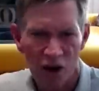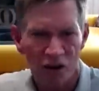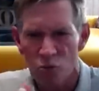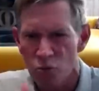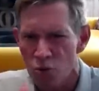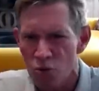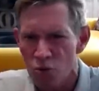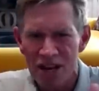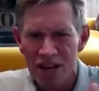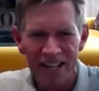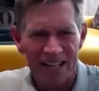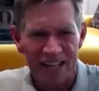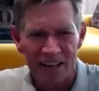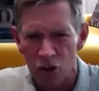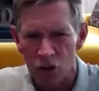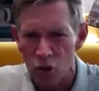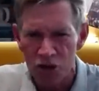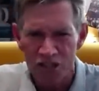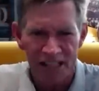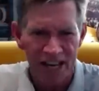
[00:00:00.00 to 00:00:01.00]
really
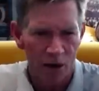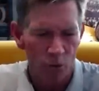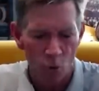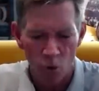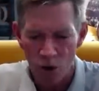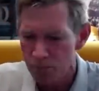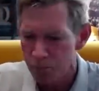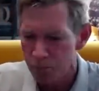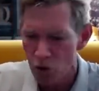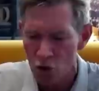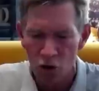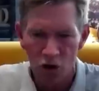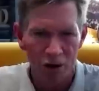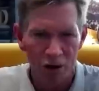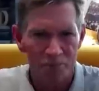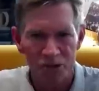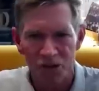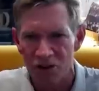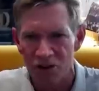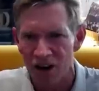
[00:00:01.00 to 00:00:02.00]
looks at what
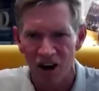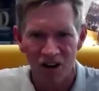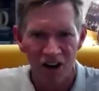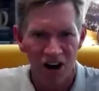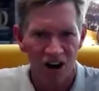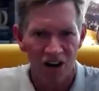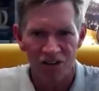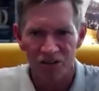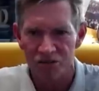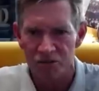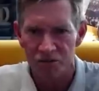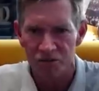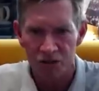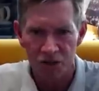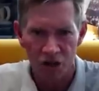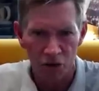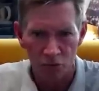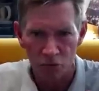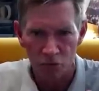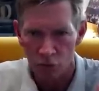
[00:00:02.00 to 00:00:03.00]
programs are
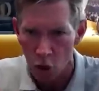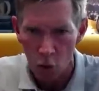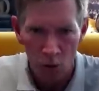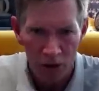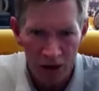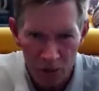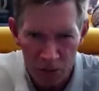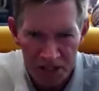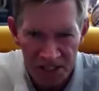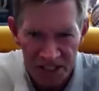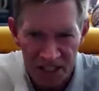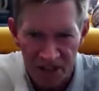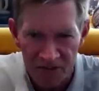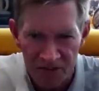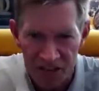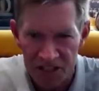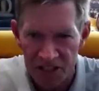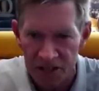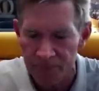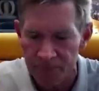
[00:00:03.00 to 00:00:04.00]
you know, lowering
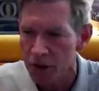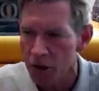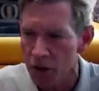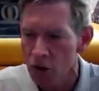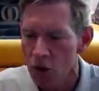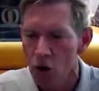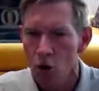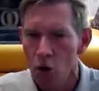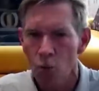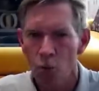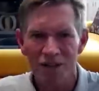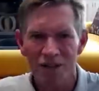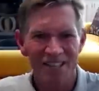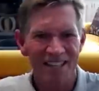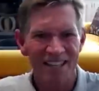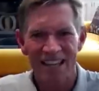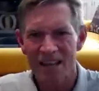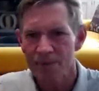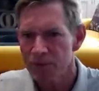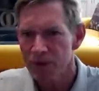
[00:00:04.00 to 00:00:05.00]
recidivism, what's
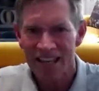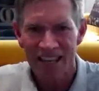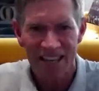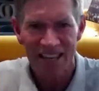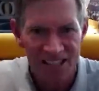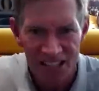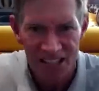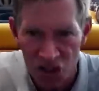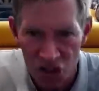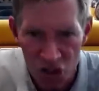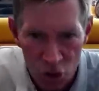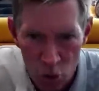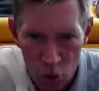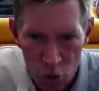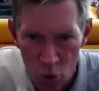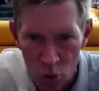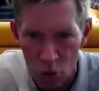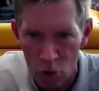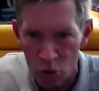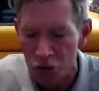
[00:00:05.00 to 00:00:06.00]
keeping kids in
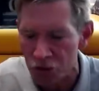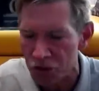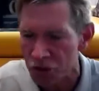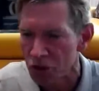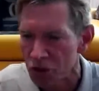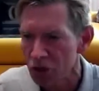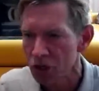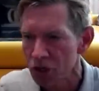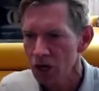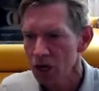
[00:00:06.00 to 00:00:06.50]
schools,